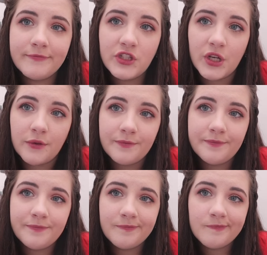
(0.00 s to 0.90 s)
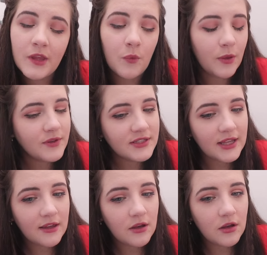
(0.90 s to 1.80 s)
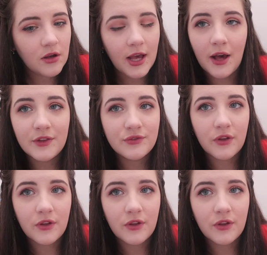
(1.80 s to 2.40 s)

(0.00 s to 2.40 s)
So, we will see how this